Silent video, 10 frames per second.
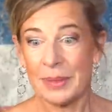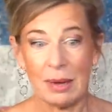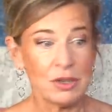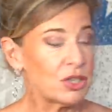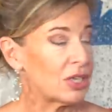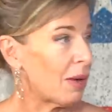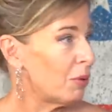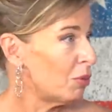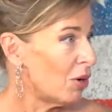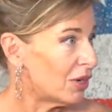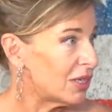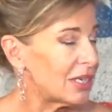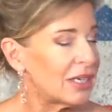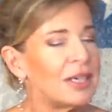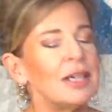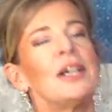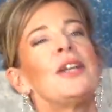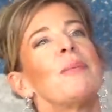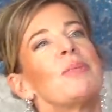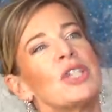That's just how it was.
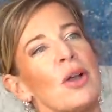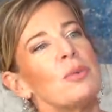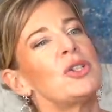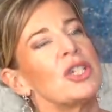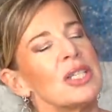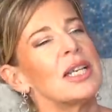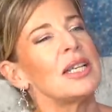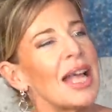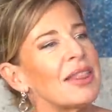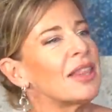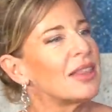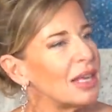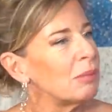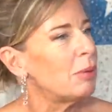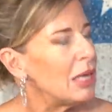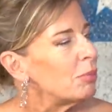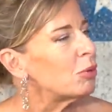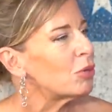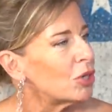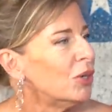So it was just another thing
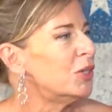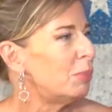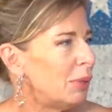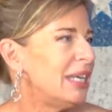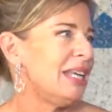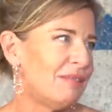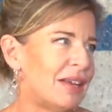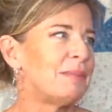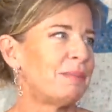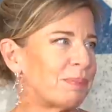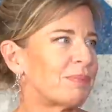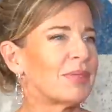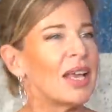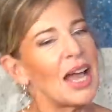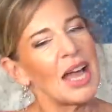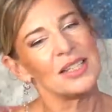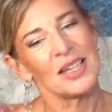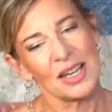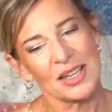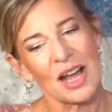people could believe in, mm.
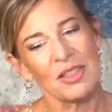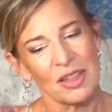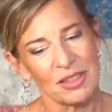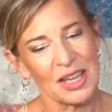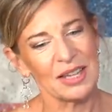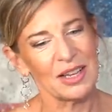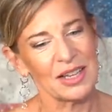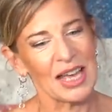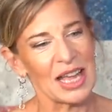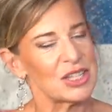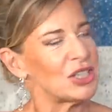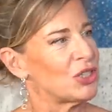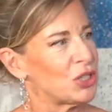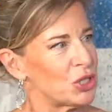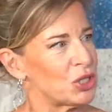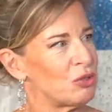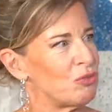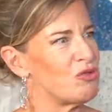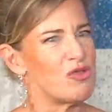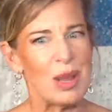and another thing that gets
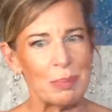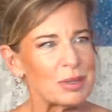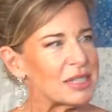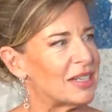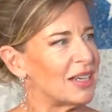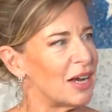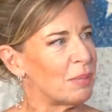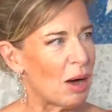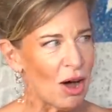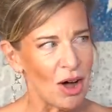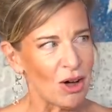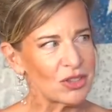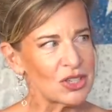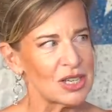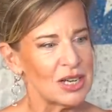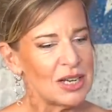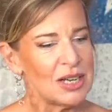ripped apart.